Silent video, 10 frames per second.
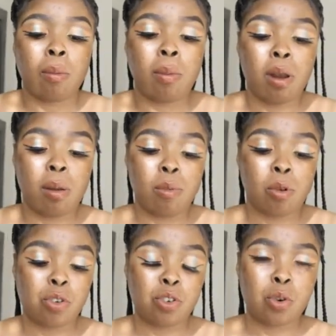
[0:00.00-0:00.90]
but I'm
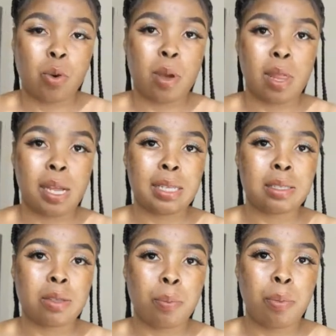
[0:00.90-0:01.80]
not sure whether
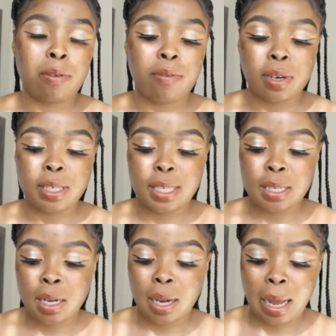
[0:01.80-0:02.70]
it's the perfect
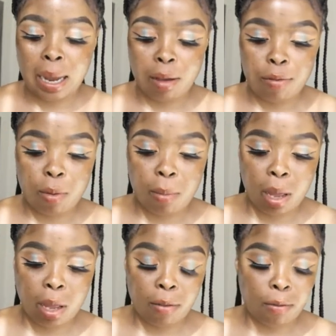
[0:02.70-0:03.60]
color for
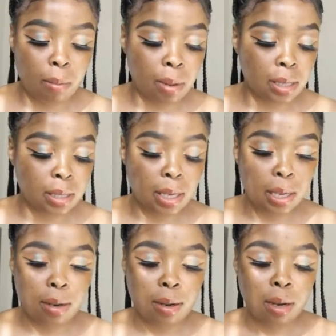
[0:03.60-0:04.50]
my
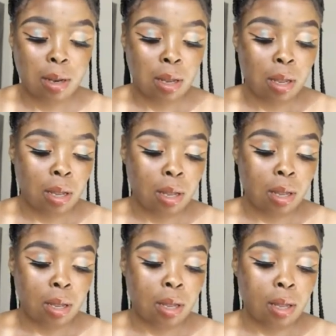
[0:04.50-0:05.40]
skin.
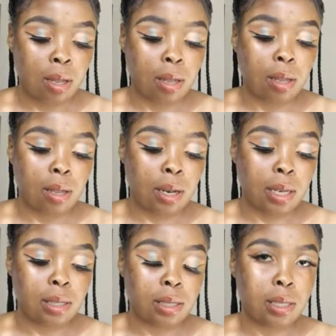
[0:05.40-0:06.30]

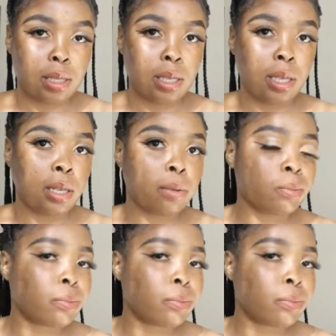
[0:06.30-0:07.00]
Let's see.